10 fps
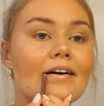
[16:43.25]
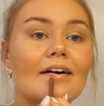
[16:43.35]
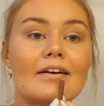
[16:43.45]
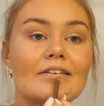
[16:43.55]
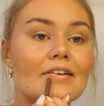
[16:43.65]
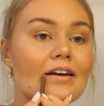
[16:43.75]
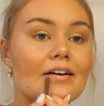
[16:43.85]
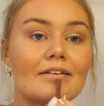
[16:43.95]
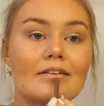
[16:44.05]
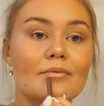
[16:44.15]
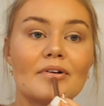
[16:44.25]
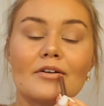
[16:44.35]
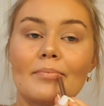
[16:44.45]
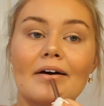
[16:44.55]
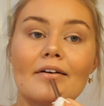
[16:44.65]
I used to care so much
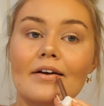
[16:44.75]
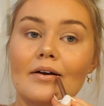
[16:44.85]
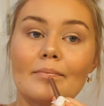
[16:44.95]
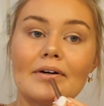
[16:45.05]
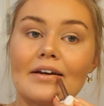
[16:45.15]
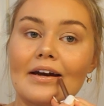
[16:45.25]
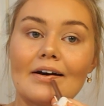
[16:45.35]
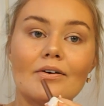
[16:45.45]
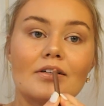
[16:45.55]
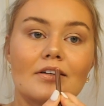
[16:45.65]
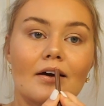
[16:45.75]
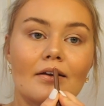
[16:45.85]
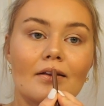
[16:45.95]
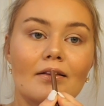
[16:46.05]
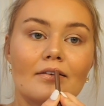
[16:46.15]
about it, but now it's kind
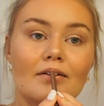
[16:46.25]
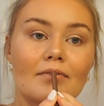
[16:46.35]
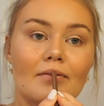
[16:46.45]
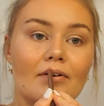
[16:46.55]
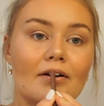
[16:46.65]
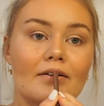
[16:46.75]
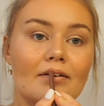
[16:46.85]
of the least of my worries.